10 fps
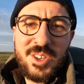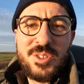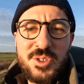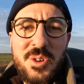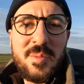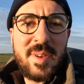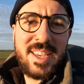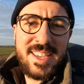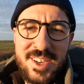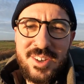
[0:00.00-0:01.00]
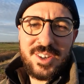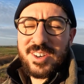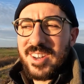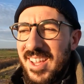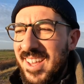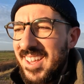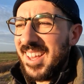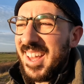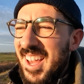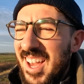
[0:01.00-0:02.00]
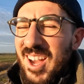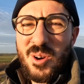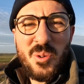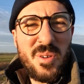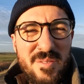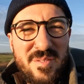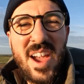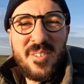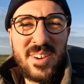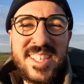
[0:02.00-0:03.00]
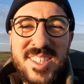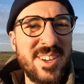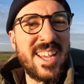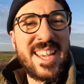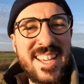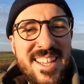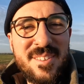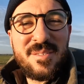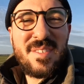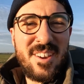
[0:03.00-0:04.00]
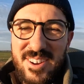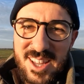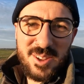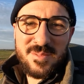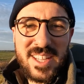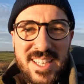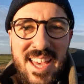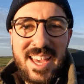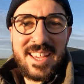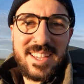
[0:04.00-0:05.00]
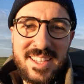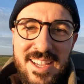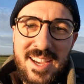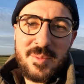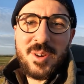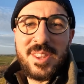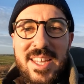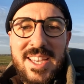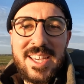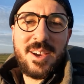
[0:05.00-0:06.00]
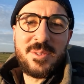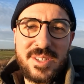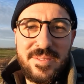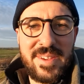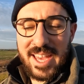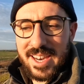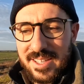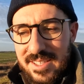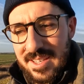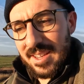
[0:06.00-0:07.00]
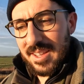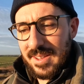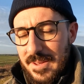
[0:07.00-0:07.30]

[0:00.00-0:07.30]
You join me on a very sunny, very lovely day. I'm on the coast of Kent